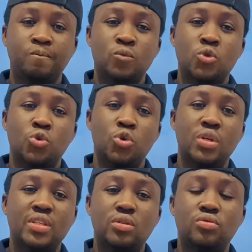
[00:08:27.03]
So you
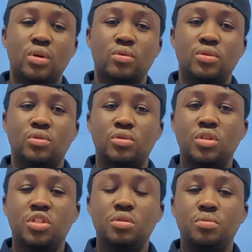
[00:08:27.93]
listen to a
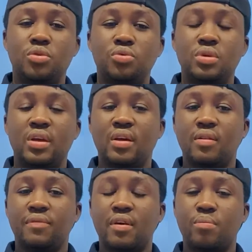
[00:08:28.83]
consultation between a
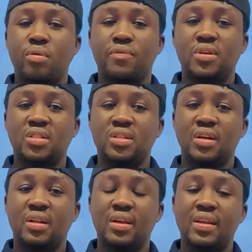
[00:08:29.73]
healthcare
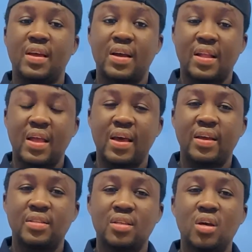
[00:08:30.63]
professional and a
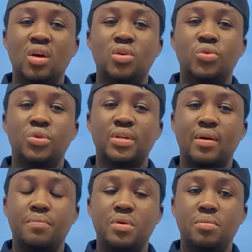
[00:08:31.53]
client. So it
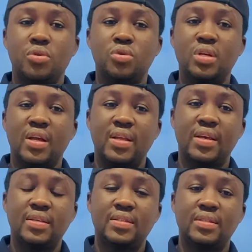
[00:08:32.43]
can be between a
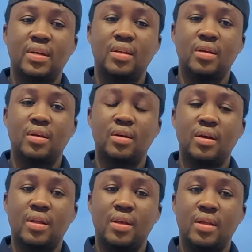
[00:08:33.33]
nurse
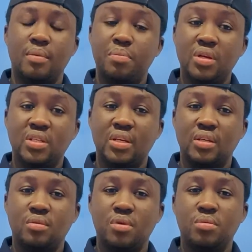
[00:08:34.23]
and a
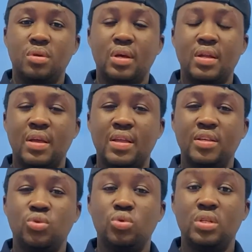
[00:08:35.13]
patient, maybe a nurse
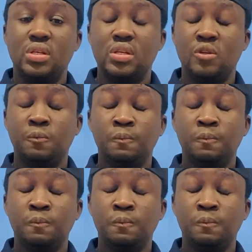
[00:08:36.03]
doing the